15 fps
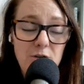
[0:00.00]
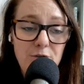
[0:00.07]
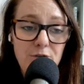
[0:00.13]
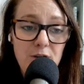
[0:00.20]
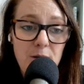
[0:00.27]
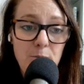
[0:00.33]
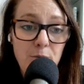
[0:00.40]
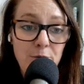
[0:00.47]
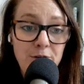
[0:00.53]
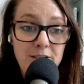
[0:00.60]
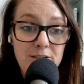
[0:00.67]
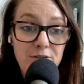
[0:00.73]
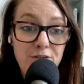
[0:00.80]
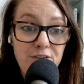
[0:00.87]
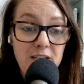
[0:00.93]

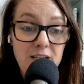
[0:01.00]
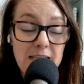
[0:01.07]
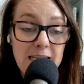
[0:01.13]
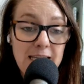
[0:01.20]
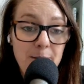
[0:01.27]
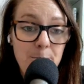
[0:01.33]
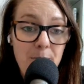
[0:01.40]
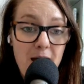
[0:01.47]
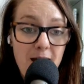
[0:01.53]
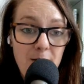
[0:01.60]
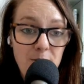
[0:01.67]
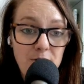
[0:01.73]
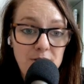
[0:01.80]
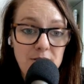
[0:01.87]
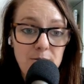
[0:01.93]
employees feeling
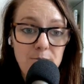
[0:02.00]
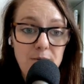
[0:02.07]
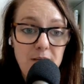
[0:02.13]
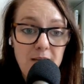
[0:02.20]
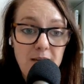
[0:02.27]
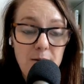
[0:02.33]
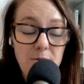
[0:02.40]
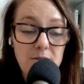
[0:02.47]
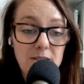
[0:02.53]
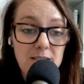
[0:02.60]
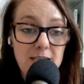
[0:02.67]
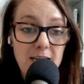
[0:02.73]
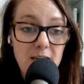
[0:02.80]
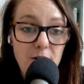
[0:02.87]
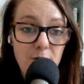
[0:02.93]
empowered and being able to
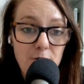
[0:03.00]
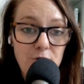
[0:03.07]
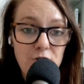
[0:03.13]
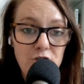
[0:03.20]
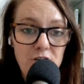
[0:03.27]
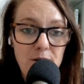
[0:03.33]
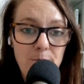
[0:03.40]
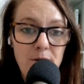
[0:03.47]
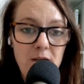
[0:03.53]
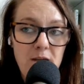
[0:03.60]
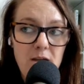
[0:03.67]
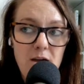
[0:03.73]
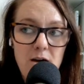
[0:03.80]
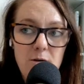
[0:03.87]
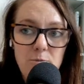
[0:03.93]
take ownership.
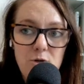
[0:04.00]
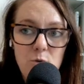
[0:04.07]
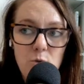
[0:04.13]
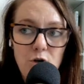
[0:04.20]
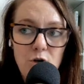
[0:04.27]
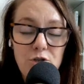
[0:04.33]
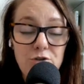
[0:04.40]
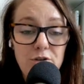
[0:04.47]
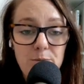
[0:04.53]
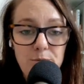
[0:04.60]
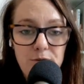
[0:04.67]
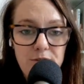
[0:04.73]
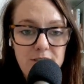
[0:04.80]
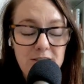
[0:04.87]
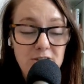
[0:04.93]
You want your
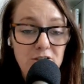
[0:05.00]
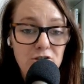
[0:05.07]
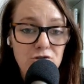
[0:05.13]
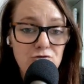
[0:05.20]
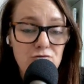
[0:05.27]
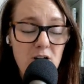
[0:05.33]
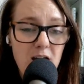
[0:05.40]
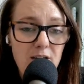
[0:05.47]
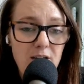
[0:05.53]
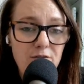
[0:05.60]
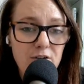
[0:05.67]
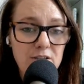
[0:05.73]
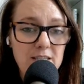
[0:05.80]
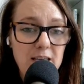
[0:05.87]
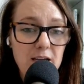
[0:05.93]
employees to strive
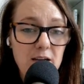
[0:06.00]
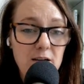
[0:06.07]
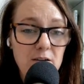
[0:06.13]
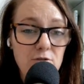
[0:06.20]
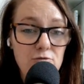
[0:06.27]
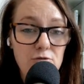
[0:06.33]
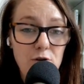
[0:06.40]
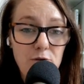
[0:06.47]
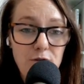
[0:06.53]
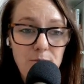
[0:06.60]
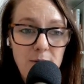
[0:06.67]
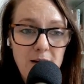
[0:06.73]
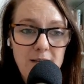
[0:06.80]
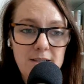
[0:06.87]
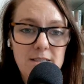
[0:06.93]
under that growth
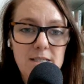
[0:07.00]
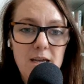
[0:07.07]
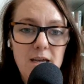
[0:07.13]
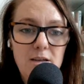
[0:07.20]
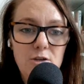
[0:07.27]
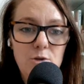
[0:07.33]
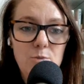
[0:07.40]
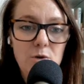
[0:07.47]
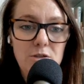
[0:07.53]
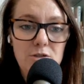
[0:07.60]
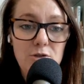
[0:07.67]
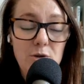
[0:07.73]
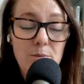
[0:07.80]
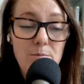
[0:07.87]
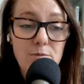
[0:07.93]
mindset. You want
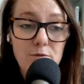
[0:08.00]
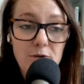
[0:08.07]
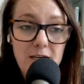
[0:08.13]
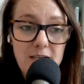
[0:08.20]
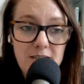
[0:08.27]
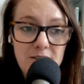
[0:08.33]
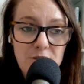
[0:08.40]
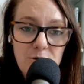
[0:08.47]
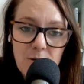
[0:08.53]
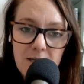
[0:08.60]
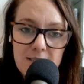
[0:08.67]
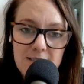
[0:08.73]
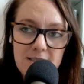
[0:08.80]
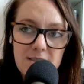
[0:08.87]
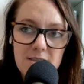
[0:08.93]
to embrace new
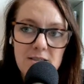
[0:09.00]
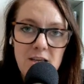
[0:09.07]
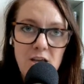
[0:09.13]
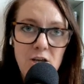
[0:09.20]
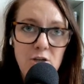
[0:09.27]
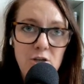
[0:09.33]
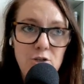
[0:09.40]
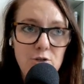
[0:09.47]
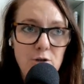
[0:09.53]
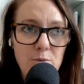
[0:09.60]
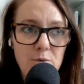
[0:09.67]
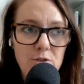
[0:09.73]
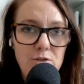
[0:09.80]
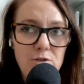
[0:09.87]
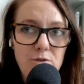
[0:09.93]
ideas. You don't
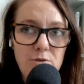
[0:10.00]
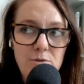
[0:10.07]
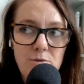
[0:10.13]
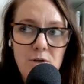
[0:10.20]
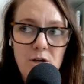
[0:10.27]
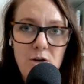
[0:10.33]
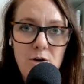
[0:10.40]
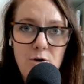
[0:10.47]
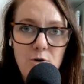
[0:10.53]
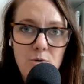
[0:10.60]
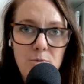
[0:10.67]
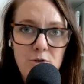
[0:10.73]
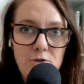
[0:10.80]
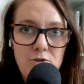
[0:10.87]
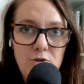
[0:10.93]
want to
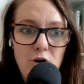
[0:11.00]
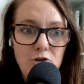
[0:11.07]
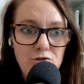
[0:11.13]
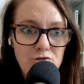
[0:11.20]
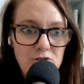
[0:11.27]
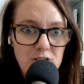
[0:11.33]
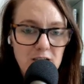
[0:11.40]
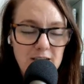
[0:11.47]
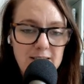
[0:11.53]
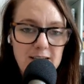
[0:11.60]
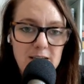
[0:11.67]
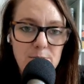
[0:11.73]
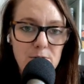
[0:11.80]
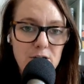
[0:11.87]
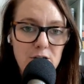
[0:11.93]
almost ostracize
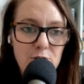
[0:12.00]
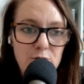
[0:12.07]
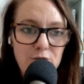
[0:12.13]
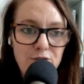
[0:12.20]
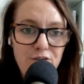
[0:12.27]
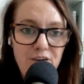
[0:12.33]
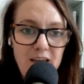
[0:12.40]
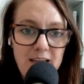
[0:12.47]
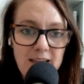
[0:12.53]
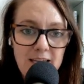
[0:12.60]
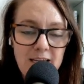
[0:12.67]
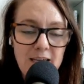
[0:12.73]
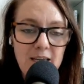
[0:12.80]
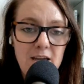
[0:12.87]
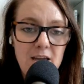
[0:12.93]
anybody who's
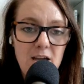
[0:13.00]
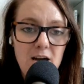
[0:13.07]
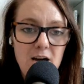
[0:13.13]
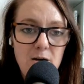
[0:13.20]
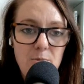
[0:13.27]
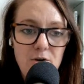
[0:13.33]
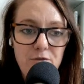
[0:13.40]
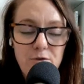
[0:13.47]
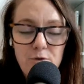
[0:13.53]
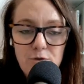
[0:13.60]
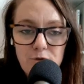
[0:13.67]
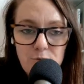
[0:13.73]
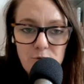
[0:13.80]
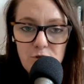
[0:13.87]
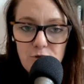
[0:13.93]
failing. Of
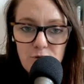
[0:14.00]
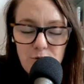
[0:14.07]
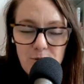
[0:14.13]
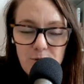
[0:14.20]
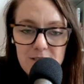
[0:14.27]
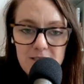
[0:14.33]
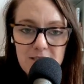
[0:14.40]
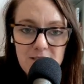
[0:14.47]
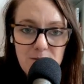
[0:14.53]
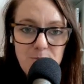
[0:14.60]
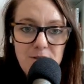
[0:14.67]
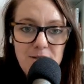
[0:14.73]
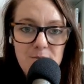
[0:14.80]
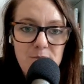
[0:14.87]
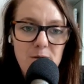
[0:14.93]
course, we should always
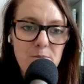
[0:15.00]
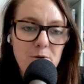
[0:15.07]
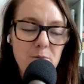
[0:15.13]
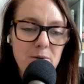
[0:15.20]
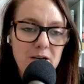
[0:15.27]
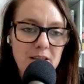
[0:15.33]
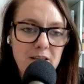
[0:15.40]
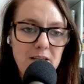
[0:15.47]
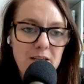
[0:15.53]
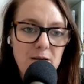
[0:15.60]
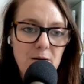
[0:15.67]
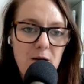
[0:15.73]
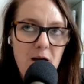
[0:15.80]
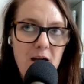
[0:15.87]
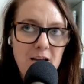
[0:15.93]
discipline people, but I
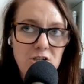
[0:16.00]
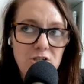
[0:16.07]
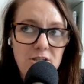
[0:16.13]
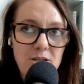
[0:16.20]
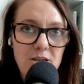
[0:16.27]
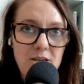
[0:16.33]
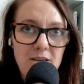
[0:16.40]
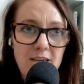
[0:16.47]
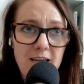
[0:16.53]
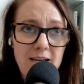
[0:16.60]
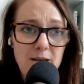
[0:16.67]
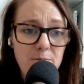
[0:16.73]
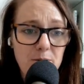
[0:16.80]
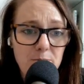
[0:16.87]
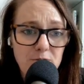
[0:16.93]
think actually
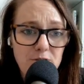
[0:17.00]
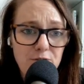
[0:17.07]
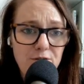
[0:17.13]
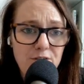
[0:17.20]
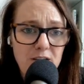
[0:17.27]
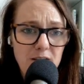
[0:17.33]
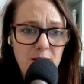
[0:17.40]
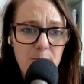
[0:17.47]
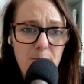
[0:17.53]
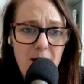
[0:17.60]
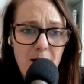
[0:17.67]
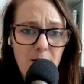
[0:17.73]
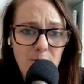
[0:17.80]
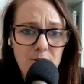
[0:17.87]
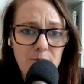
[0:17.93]
getting people to feel
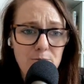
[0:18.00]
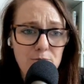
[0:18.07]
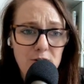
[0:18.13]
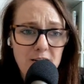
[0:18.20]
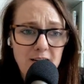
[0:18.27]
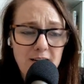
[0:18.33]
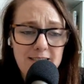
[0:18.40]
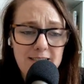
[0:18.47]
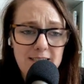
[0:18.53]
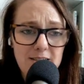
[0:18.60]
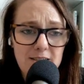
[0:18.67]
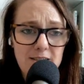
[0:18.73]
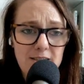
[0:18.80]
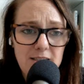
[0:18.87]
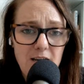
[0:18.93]
empowered and bring
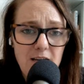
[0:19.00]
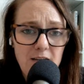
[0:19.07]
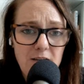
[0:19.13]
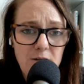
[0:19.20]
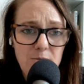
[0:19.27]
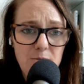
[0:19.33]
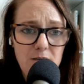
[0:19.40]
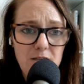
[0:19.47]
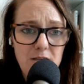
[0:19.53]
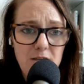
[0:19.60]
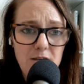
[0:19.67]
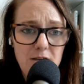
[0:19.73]
ideas can be